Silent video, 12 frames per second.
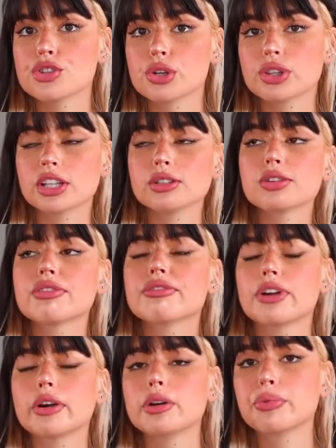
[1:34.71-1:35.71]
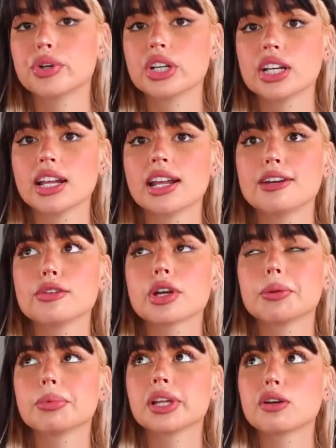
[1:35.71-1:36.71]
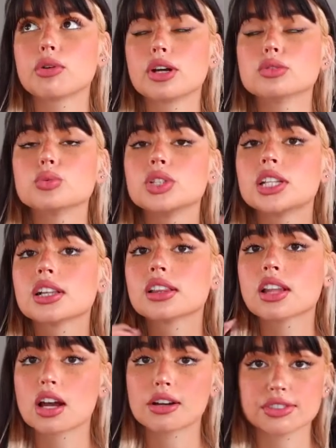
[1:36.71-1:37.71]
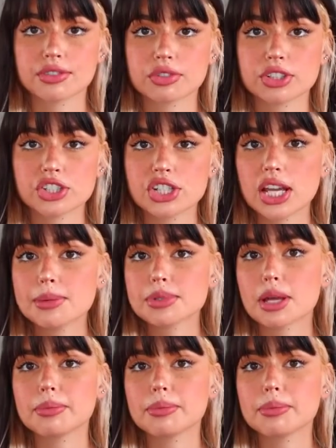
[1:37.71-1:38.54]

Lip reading: so they look very pretty and you can play around with a lot of different shapes.